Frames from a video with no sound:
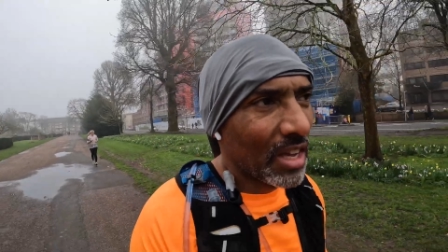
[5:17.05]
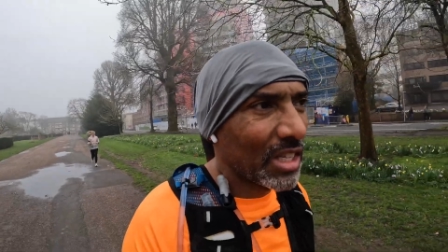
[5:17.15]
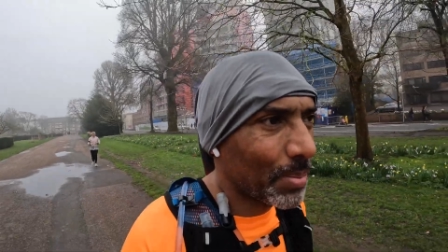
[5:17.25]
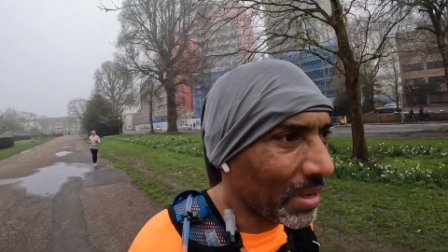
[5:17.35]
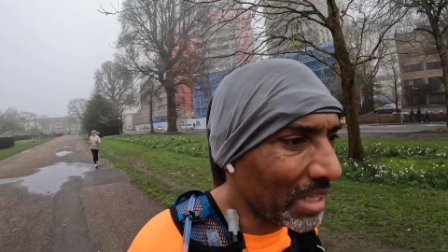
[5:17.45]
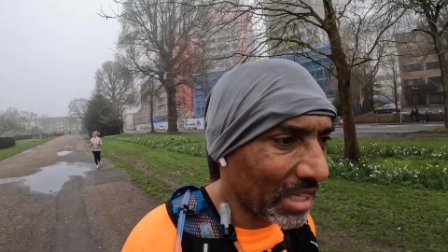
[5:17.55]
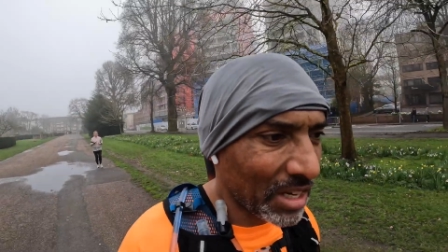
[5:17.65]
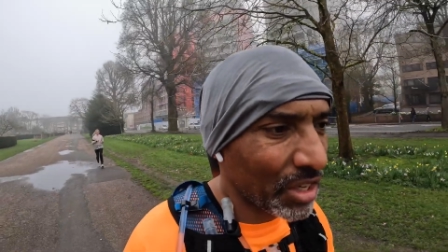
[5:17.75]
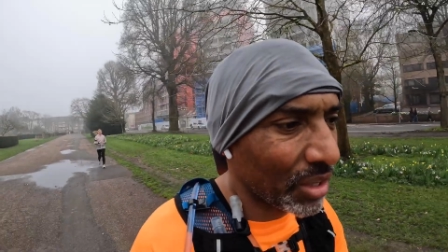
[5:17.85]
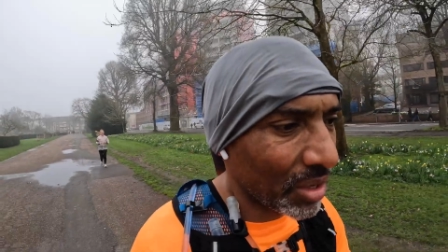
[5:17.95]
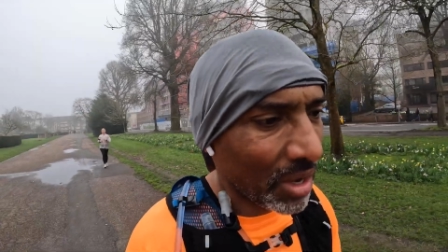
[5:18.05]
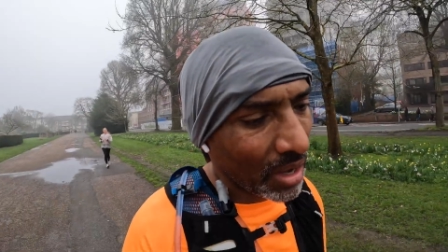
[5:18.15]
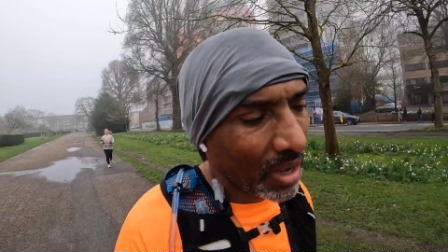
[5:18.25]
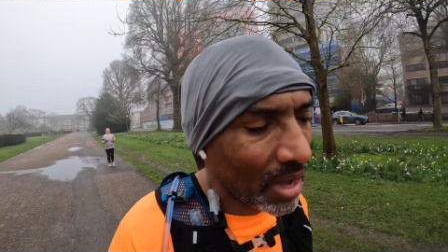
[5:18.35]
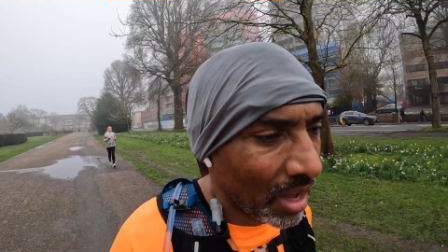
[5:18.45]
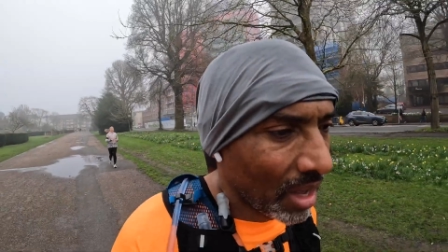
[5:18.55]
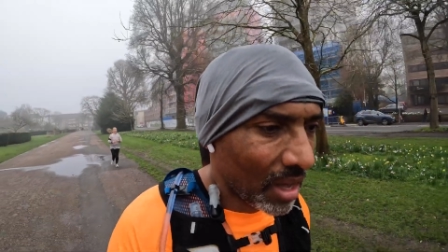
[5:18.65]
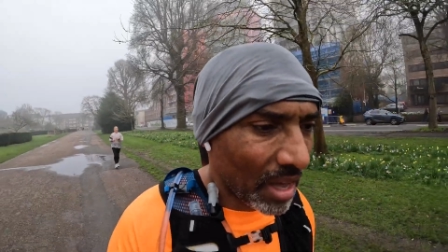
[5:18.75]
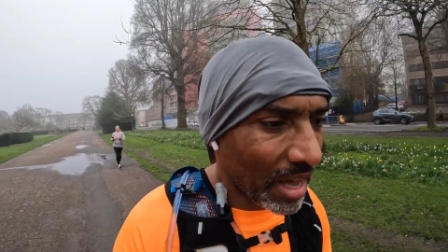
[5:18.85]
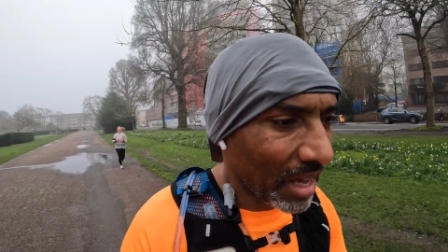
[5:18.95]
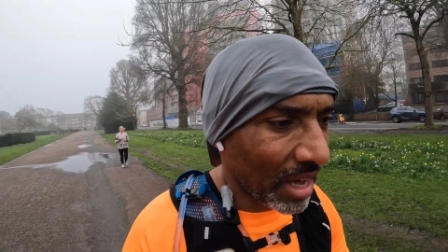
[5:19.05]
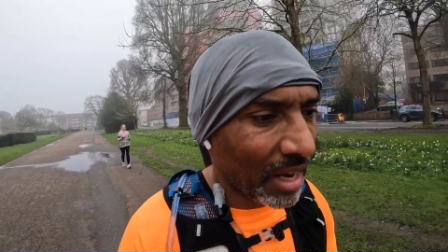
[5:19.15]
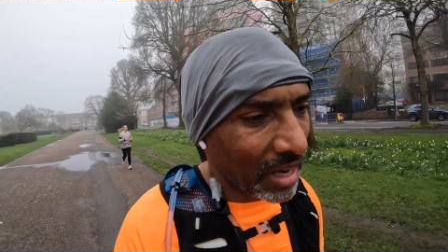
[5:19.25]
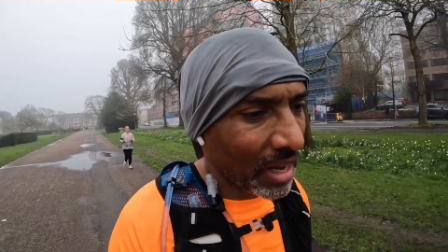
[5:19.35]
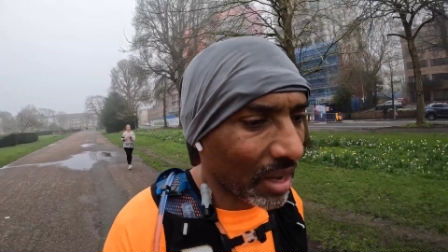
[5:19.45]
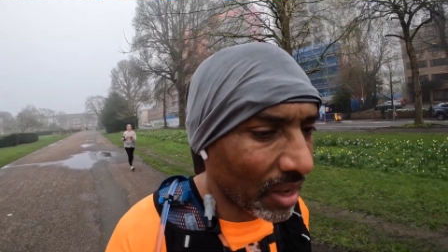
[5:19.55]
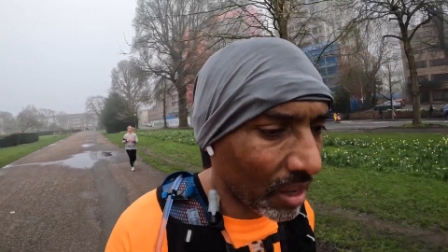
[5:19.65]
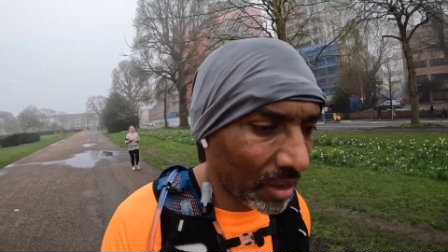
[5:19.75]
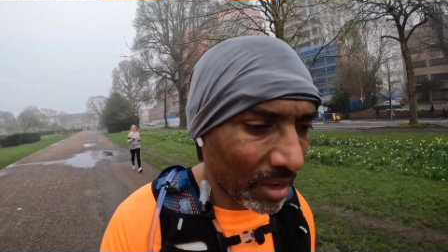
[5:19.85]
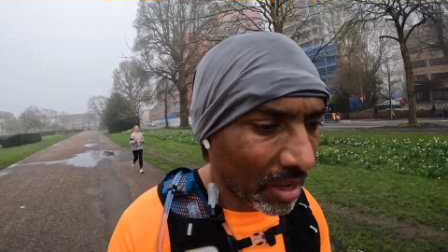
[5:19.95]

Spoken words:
speed session again on